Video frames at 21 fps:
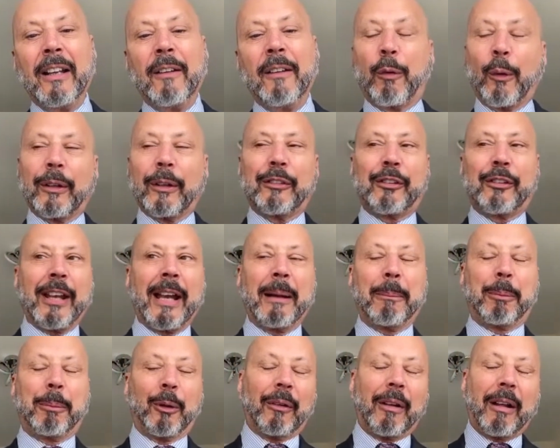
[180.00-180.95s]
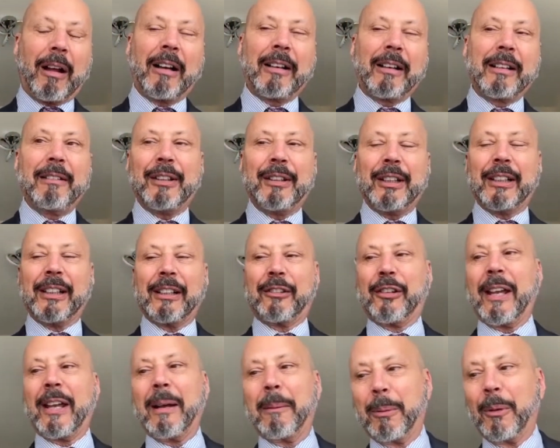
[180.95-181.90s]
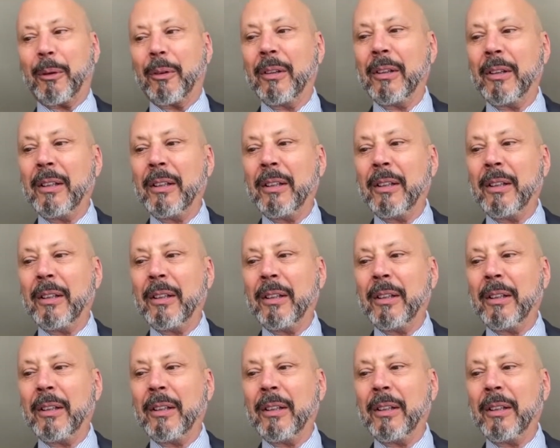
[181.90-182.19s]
For example, I'll give you an example.